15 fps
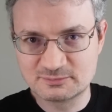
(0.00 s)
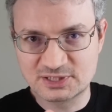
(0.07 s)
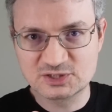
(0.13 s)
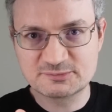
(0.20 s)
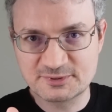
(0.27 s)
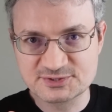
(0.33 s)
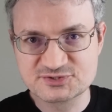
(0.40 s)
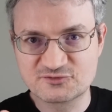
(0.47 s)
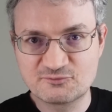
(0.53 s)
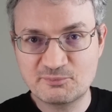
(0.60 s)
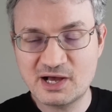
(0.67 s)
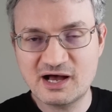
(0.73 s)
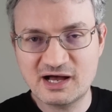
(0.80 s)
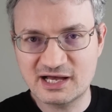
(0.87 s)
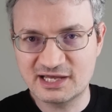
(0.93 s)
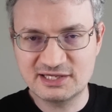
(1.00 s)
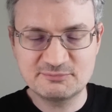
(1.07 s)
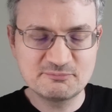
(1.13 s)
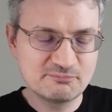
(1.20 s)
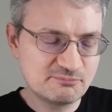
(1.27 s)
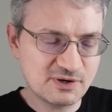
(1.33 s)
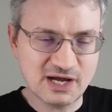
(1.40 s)
multiples of pi,
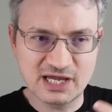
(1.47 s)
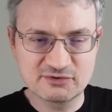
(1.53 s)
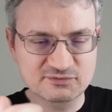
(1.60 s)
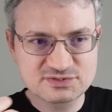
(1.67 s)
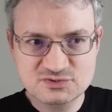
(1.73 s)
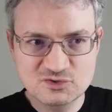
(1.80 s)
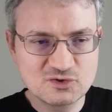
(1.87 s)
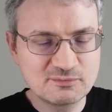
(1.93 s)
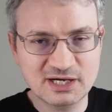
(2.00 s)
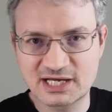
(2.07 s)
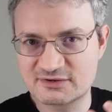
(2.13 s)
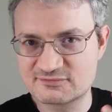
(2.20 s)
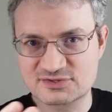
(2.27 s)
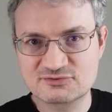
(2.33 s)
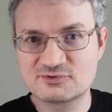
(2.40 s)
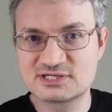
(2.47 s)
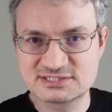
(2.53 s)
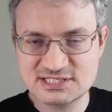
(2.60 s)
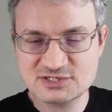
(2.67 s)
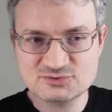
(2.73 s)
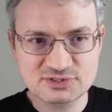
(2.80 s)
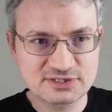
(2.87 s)
pi over 2, pi over 3,
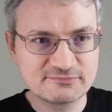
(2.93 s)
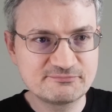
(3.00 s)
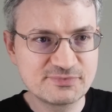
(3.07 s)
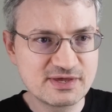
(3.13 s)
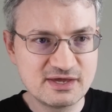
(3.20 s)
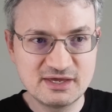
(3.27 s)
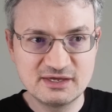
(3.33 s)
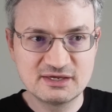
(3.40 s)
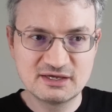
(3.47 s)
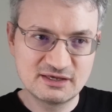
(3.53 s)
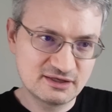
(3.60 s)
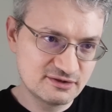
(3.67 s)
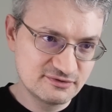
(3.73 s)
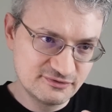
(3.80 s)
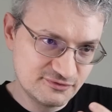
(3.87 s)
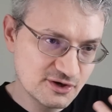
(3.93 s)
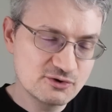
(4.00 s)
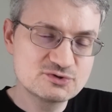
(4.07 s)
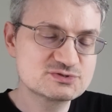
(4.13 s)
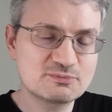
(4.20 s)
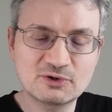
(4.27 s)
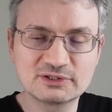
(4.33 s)
etc.,
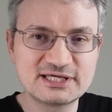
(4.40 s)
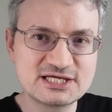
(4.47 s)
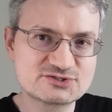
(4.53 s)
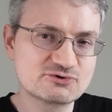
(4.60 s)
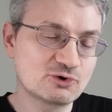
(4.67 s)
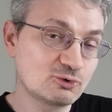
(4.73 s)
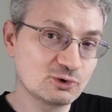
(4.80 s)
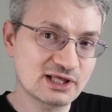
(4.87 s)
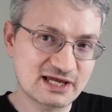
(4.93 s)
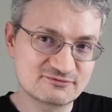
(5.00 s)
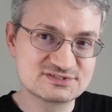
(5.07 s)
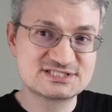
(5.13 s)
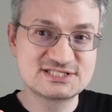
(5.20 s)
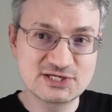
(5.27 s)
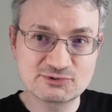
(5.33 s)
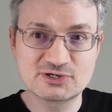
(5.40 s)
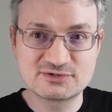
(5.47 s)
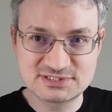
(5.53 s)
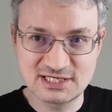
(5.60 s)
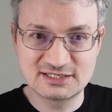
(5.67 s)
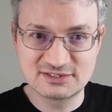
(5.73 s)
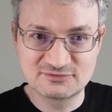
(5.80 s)
those polyhedra all have zero
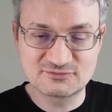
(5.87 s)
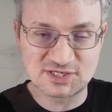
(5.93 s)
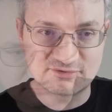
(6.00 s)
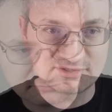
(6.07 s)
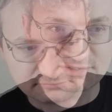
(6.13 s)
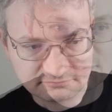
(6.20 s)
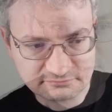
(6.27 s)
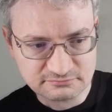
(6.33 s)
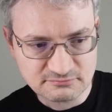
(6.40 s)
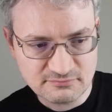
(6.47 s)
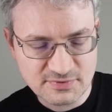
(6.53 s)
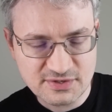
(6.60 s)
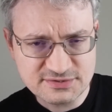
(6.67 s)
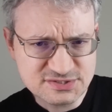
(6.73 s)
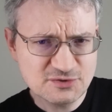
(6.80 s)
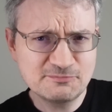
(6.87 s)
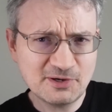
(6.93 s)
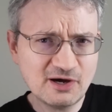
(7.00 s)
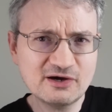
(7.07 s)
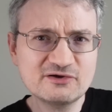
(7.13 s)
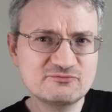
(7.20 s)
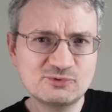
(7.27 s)
Dehn invariant. So
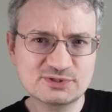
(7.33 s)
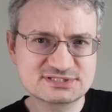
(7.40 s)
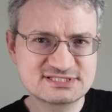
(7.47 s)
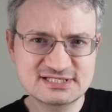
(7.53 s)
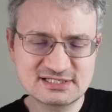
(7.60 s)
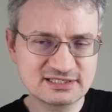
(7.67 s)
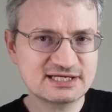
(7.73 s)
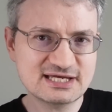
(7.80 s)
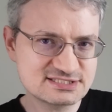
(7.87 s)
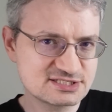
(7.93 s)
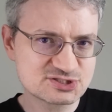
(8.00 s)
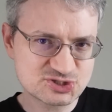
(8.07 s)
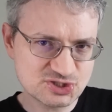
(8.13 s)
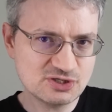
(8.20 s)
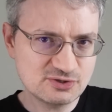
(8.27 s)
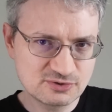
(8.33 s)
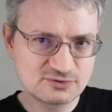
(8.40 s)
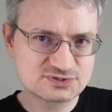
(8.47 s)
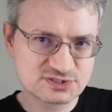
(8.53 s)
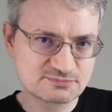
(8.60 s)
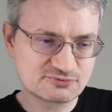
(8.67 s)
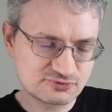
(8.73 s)
part of what Sydler has to show
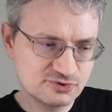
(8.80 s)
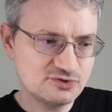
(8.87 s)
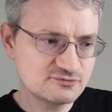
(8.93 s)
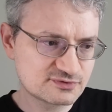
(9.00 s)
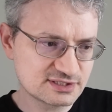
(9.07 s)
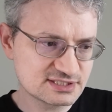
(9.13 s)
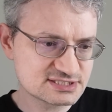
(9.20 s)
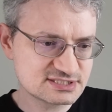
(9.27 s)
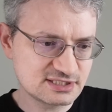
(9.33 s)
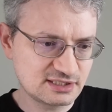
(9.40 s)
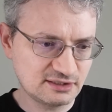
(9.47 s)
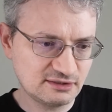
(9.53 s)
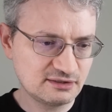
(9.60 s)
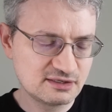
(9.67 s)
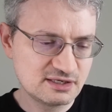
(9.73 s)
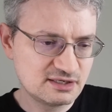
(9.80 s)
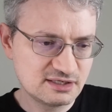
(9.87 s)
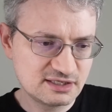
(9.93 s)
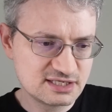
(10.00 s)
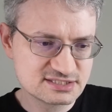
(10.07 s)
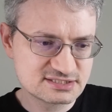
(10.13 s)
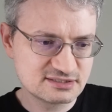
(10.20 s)
to prove this thing
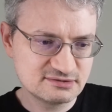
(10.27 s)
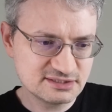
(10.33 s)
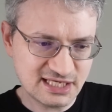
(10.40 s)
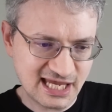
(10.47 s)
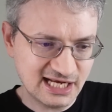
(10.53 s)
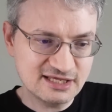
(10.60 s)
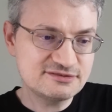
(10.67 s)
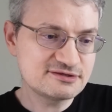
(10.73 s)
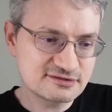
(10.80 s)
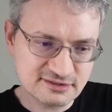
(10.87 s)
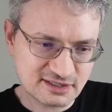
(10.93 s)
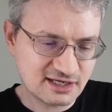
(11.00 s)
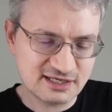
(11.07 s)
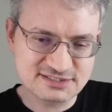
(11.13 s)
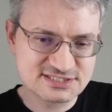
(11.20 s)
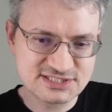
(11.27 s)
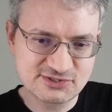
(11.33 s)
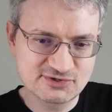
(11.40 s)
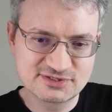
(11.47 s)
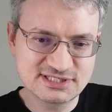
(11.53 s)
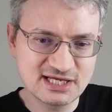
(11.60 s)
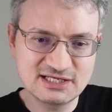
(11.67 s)
is that anything that has
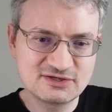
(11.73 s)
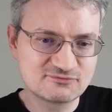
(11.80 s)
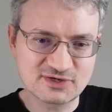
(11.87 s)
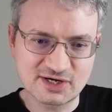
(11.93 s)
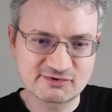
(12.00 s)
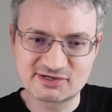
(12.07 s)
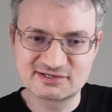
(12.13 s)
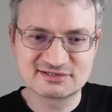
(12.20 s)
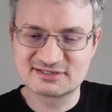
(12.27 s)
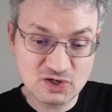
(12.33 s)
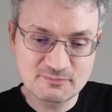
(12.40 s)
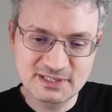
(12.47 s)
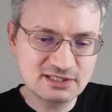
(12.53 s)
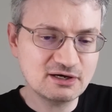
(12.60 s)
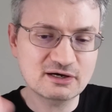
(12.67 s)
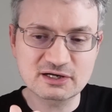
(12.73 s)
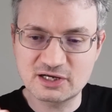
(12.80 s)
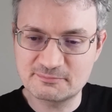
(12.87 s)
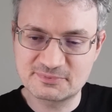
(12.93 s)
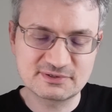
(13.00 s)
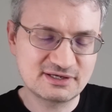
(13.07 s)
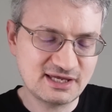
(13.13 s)
zero Dehn invariant can be cut
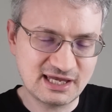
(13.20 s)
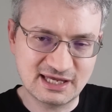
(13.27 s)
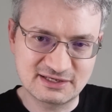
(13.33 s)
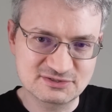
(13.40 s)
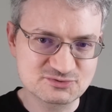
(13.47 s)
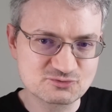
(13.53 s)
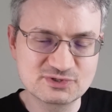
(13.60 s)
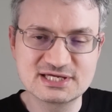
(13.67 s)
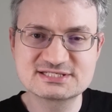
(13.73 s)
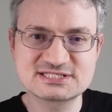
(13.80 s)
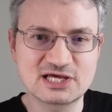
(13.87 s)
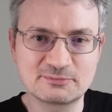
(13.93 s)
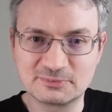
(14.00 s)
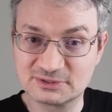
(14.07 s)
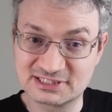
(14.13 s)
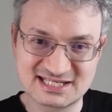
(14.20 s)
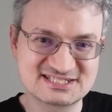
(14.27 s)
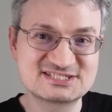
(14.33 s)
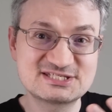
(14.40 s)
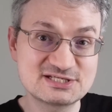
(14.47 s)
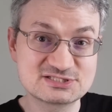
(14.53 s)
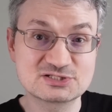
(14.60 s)
up and reassembled is
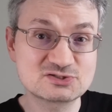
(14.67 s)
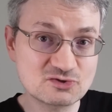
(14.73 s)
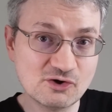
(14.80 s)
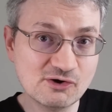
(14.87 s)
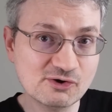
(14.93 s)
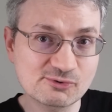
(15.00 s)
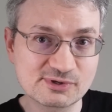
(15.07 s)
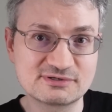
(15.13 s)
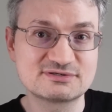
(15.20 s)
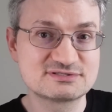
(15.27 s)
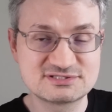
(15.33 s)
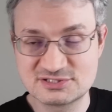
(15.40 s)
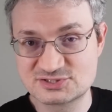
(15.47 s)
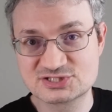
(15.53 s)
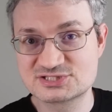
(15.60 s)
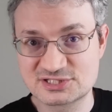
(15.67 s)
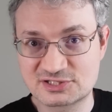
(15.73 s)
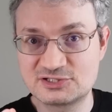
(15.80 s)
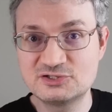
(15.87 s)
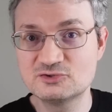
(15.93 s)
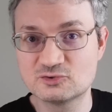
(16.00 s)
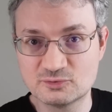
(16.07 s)
scissors congruent to just a
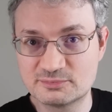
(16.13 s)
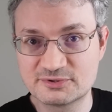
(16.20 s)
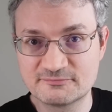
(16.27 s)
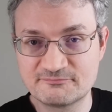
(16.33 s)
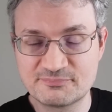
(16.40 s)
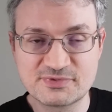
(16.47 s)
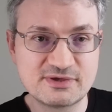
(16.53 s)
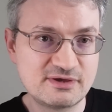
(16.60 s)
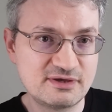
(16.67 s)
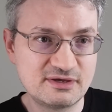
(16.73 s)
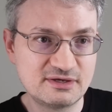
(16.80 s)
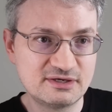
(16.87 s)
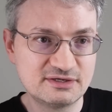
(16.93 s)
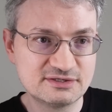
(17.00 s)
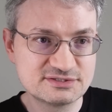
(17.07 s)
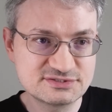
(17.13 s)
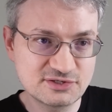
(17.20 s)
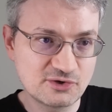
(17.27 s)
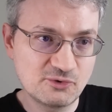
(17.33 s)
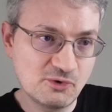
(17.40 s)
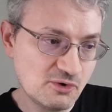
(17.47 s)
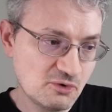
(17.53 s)
cube.
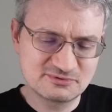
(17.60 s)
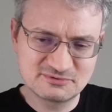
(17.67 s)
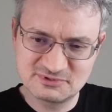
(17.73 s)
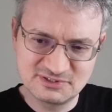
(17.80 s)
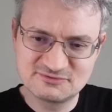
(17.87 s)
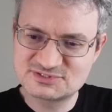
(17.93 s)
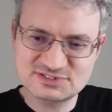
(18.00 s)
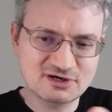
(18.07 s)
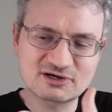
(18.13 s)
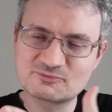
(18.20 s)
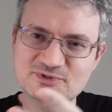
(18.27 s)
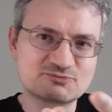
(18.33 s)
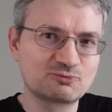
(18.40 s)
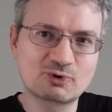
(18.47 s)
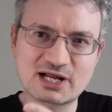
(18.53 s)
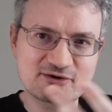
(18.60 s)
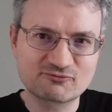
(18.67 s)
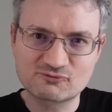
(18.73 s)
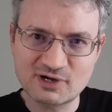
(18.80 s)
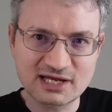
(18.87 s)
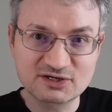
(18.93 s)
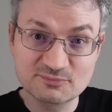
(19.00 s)
So you started with whatever
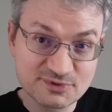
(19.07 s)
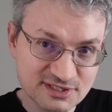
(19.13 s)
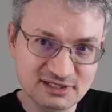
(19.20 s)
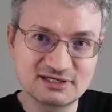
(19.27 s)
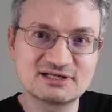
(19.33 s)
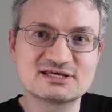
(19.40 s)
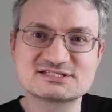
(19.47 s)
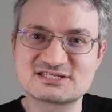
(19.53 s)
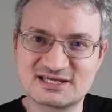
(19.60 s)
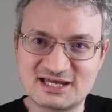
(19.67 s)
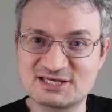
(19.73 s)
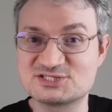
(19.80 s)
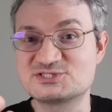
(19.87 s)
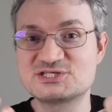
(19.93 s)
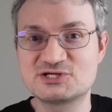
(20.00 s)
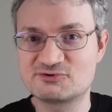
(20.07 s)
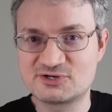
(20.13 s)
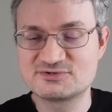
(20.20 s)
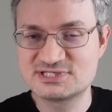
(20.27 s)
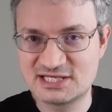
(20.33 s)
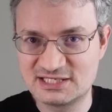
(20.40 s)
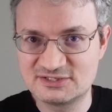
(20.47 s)
random thing it is that has
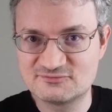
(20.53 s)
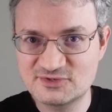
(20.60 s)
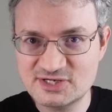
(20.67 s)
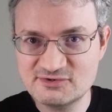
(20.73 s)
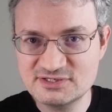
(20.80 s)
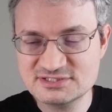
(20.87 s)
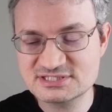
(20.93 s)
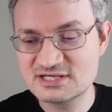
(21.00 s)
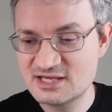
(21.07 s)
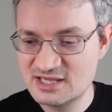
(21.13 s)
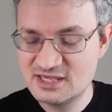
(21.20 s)
zero Dehn invariant,